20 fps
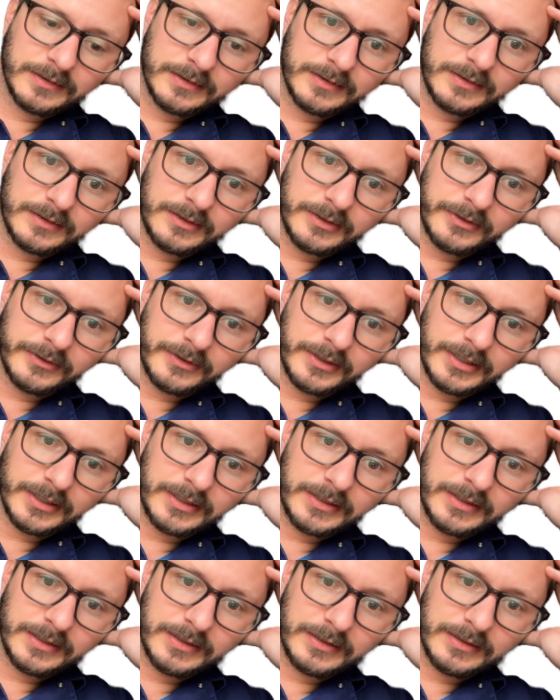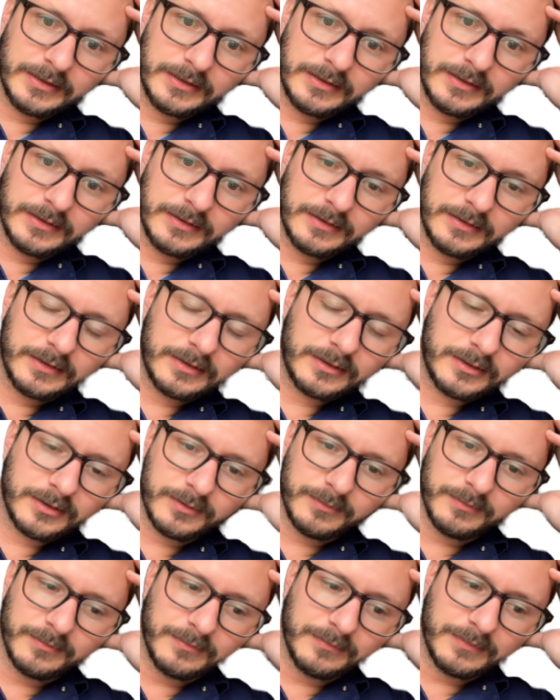Let's generate again.
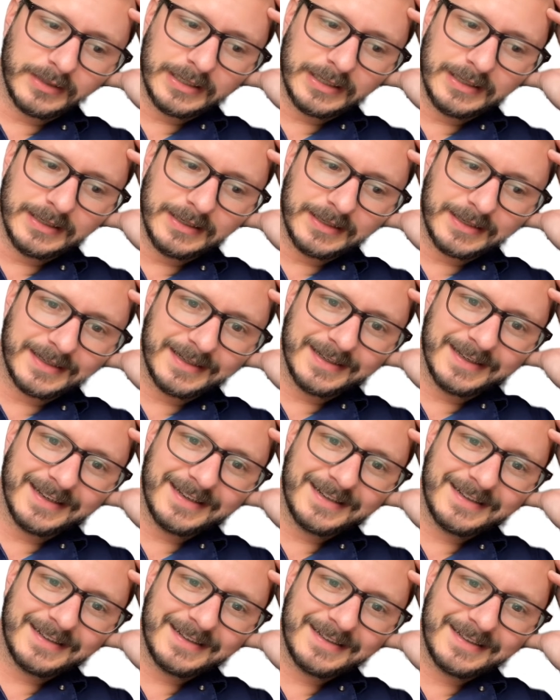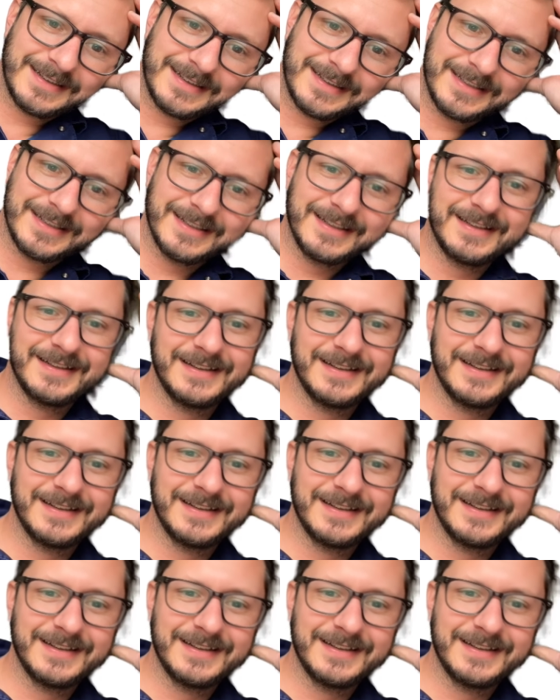Oh my god.